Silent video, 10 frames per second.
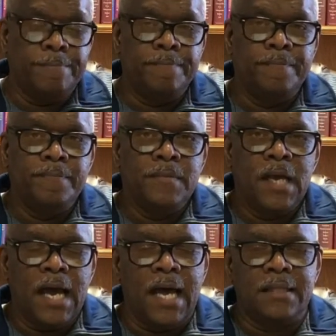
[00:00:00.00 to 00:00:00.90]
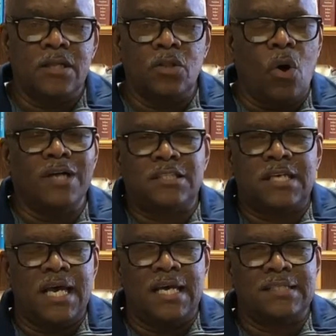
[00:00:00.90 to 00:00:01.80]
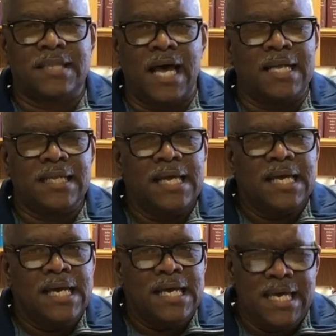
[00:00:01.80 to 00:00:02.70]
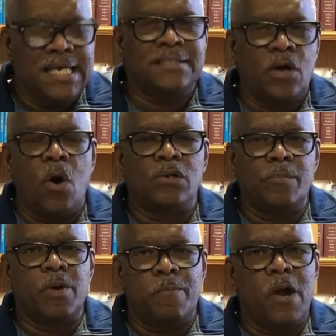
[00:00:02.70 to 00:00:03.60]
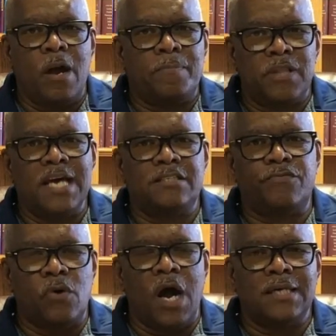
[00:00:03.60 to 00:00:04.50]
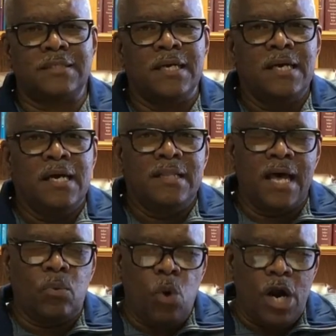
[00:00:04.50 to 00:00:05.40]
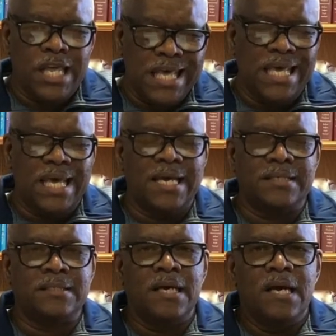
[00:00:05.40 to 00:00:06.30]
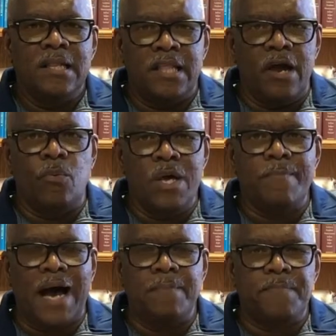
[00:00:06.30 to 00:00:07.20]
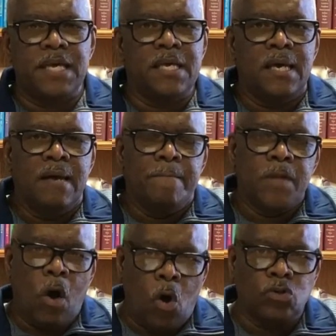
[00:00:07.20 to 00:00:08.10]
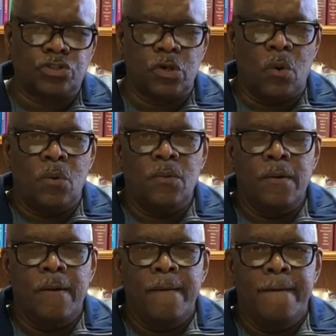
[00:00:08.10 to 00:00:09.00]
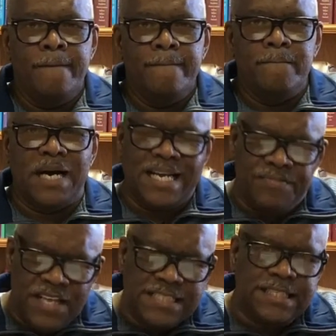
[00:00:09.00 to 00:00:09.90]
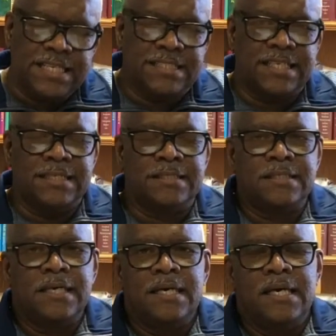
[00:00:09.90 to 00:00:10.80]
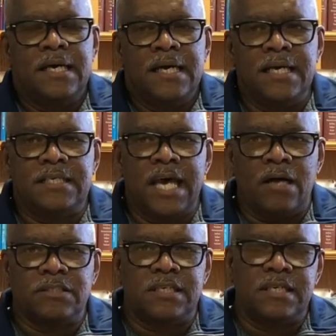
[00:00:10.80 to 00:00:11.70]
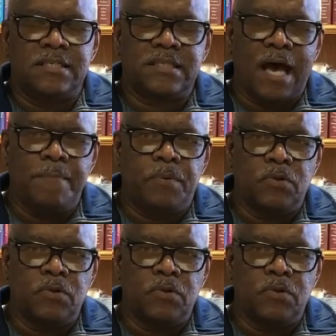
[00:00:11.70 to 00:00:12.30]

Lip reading: And the Lord says that he is going to prepare a place for us, that where he is, there we might be also. But in this instance, he tells the disciples,